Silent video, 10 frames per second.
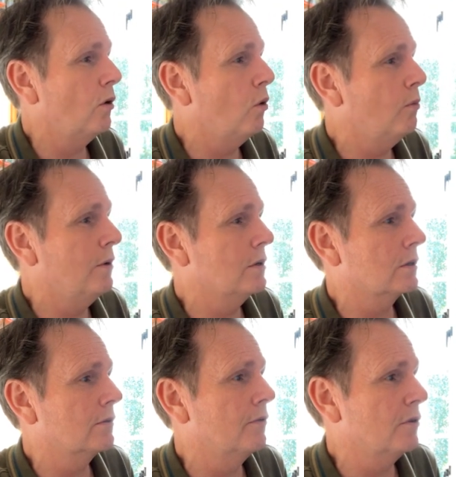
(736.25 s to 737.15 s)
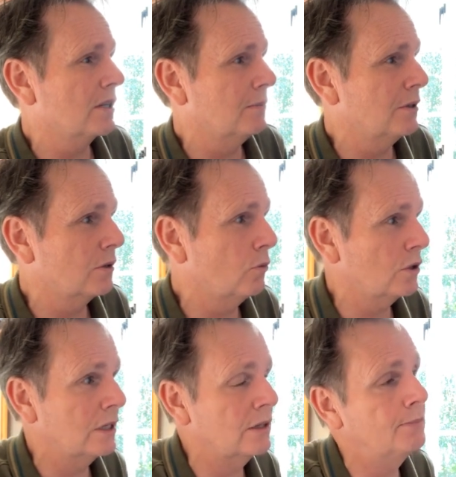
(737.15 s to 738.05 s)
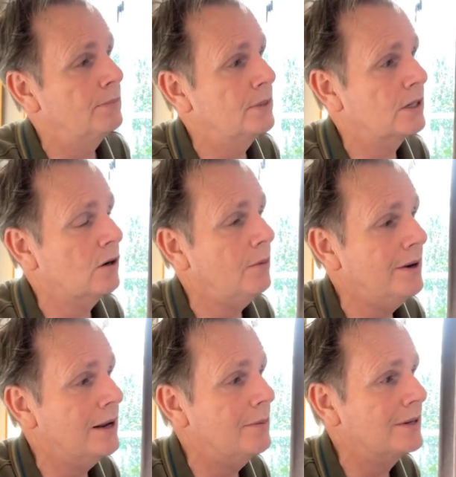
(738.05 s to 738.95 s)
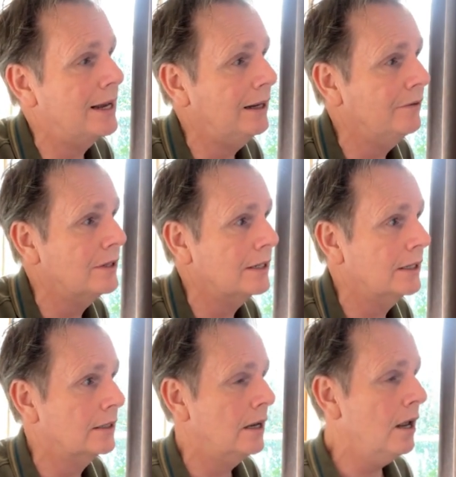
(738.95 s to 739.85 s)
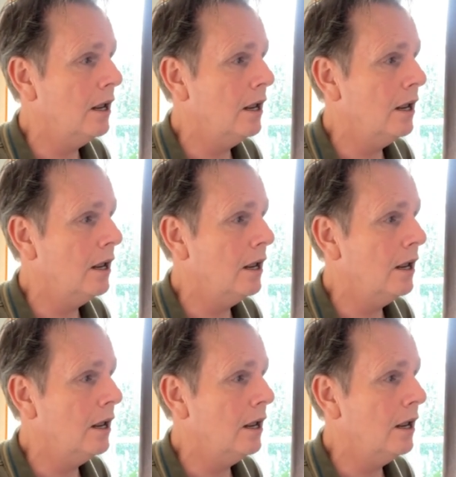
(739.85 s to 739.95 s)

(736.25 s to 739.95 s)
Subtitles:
almost very similar to its common name is elephant's ears,